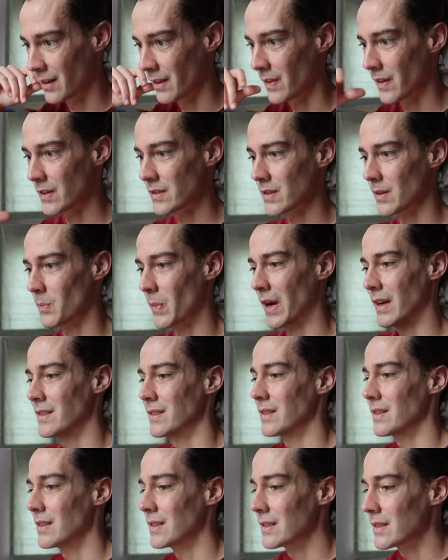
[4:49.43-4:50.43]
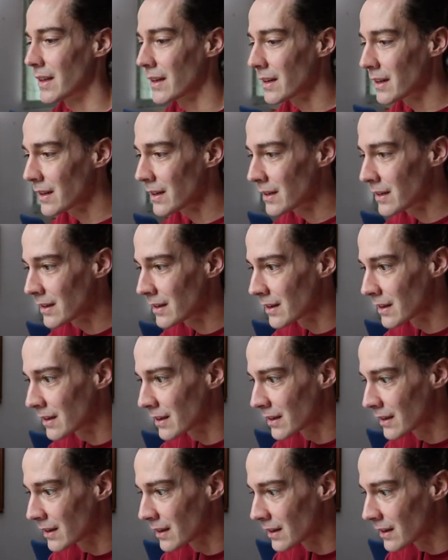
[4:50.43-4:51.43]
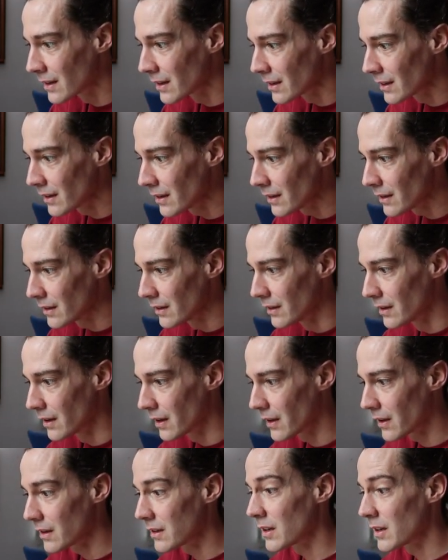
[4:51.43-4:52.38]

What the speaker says: There's the Pisces sign. I